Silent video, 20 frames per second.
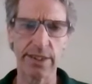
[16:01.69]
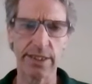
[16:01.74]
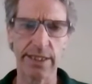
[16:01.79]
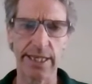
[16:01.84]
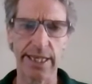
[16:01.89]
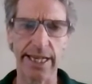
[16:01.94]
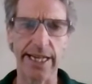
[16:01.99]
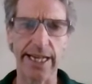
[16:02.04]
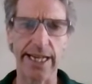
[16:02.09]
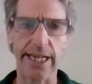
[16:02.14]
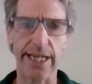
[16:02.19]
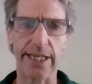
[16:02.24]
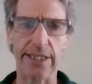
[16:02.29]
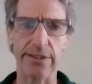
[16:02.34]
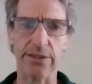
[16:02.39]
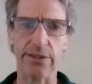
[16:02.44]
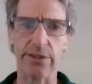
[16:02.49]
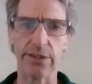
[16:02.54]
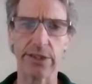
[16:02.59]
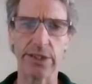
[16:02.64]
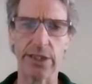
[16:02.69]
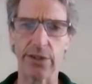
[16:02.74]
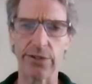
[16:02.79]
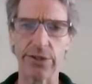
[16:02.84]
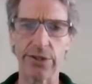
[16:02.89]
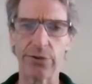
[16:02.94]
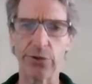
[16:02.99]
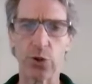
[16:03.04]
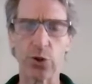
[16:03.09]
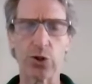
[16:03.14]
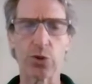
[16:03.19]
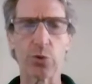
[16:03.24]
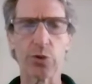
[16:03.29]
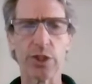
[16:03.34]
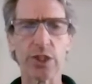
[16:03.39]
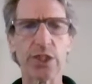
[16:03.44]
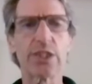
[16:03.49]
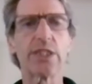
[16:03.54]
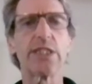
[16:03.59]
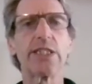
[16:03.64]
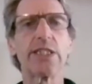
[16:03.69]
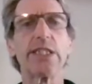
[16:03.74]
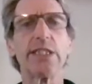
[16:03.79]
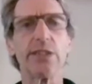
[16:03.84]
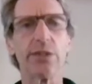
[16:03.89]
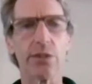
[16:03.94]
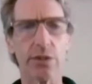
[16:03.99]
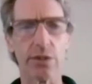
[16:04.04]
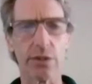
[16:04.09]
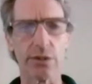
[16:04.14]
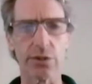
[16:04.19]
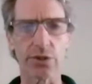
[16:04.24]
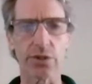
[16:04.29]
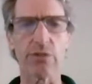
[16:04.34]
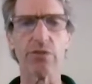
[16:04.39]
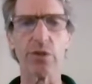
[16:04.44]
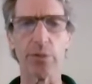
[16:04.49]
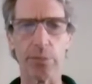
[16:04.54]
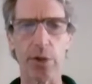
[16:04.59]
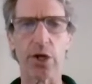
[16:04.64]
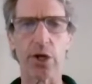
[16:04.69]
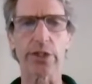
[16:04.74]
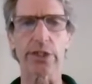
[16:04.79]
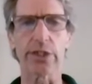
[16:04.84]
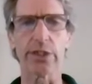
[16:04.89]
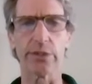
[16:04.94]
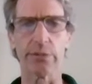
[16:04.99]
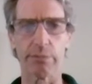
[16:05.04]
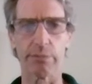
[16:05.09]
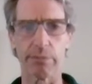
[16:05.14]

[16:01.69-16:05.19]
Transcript: And, that those were the steals of the market.